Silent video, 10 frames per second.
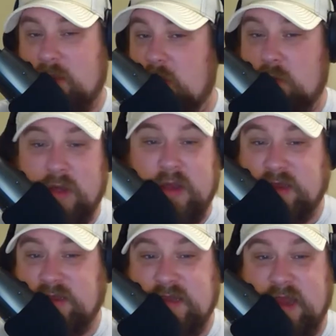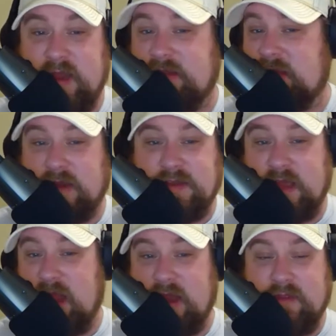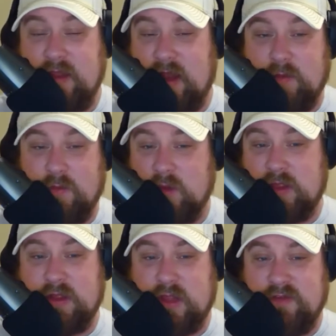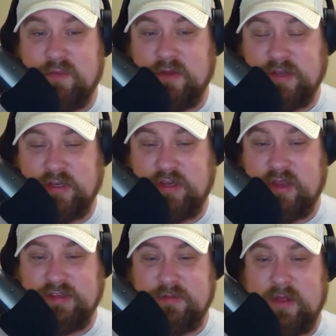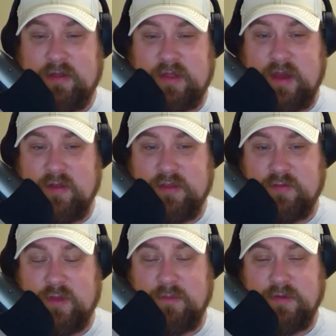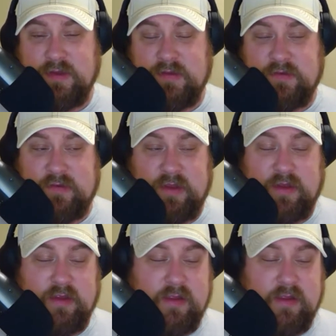We're going to get to tight ends. I got a tight end that I really love. I'm going to talk to you guys about later this week, potentially.